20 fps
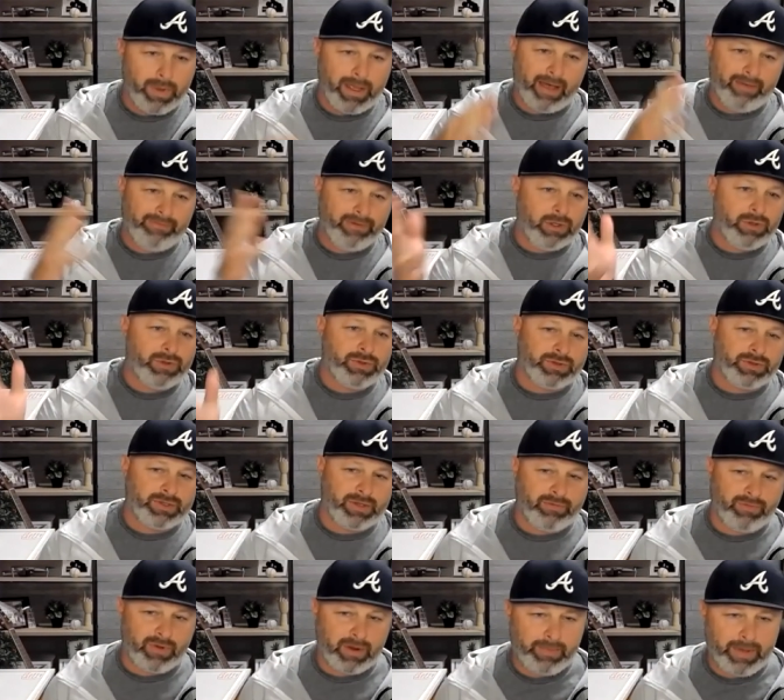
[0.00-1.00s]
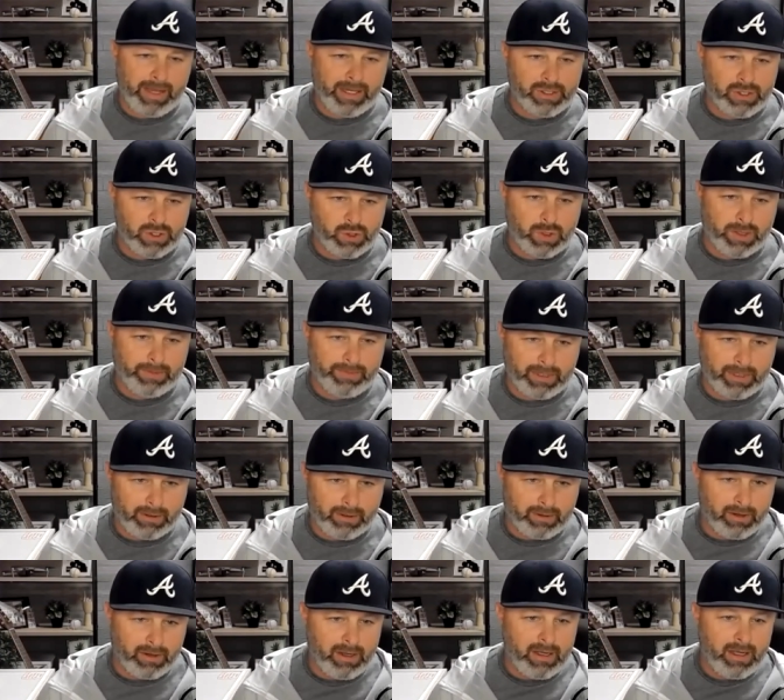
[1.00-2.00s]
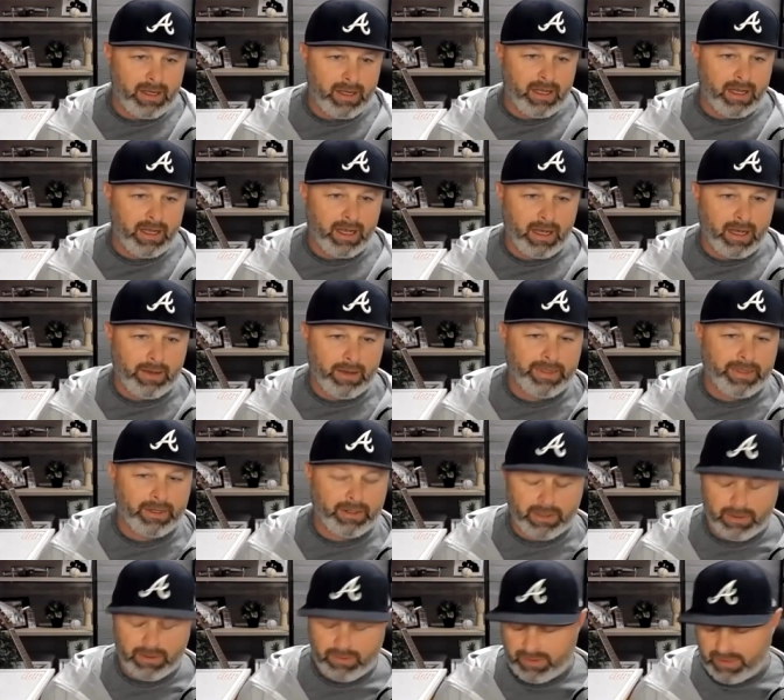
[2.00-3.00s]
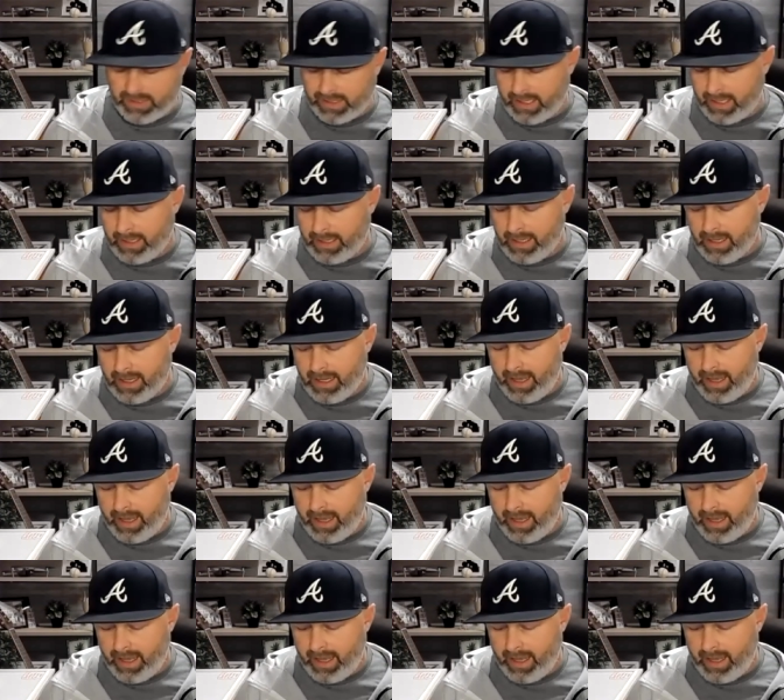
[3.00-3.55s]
and we have users over at Patient Stream that are um, that are using it.